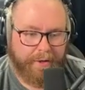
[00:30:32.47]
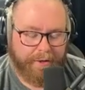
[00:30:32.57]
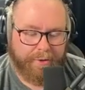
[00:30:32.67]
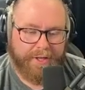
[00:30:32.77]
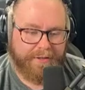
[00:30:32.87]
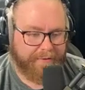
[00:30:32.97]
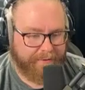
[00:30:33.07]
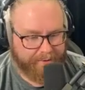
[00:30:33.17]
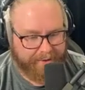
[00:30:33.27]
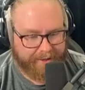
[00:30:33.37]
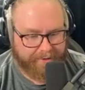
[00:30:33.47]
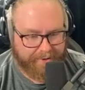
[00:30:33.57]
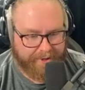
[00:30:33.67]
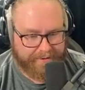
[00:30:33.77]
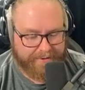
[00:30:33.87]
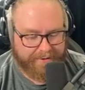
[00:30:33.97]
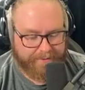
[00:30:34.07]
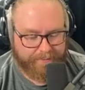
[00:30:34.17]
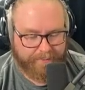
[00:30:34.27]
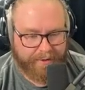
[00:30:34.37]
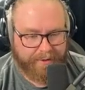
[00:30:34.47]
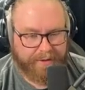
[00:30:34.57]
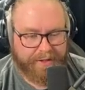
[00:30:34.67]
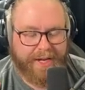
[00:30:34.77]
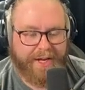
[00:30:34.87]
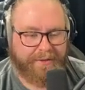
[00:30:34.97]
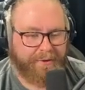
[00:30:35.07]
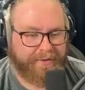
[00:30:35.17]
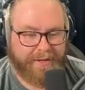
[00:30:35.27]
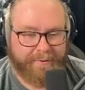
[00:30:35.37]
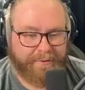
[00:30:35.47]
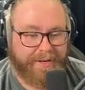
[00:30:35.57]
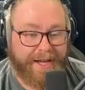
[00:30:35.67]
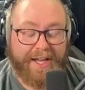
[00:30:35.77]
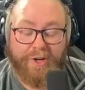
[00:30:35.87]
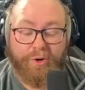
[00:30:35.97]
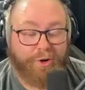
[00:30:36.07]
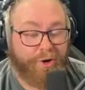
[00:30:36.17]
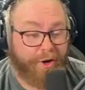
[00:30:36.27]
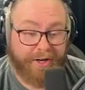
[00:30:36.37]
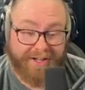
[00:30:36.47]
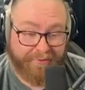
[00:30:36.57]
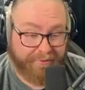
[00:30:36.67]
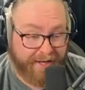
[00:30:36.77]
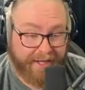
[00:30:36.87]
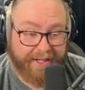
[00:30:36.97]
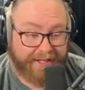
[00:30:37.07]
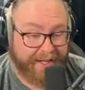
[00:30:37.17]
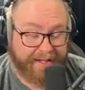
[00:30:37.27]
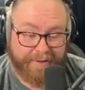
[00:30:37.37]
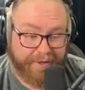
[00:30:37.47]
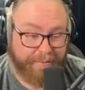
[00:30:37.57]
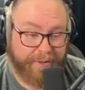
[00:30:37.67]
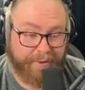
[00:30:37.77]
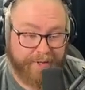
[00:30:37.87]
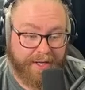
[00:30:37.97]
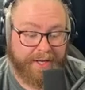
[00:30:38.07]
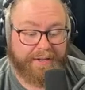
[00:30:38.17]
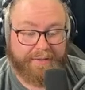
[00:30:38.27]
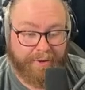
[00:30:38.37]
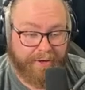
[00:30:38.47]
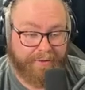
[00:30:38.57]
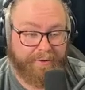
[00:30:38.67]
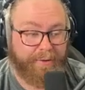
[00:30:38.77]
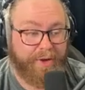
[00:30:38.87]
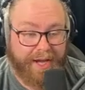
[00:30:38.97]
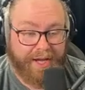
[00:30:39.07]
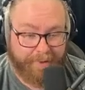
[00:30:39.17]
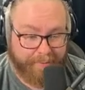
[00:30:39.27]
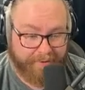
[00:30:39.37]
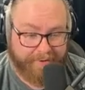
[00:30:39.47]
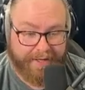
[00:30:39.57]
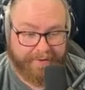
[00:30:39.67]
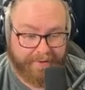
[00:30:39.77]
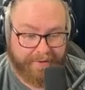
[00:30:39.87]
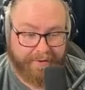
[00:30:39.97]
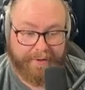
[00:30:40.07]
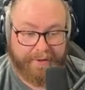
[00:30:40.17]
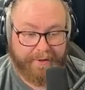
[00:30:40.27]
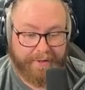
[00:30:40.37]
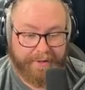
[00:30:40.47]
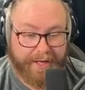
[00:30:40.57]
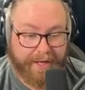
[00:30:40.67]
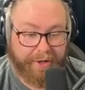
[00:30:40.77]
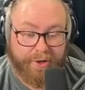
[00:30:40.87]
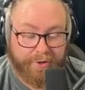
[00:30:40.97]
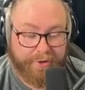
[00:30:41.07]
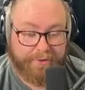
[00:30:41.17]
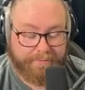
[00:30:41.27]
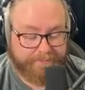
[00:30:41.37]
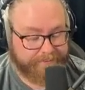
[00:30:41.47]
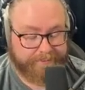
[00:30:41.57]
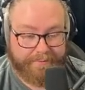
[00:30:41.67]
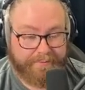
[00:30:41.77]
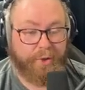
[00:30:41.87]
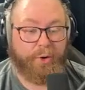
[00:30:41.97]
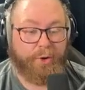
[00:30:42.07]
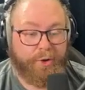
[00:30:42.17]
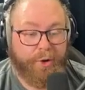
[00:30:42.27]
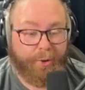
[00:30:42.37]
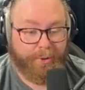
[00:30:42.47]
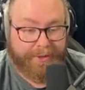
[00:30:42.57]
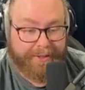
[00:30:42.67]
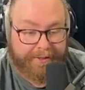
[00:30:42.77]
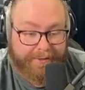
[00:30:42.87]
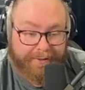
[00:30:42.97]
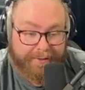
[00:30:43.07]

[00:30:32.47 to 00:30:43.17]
You need to just cut yourself some slack, and you're gonna fail, and that's gonna be okay as long as you do 80% like good. You're golden.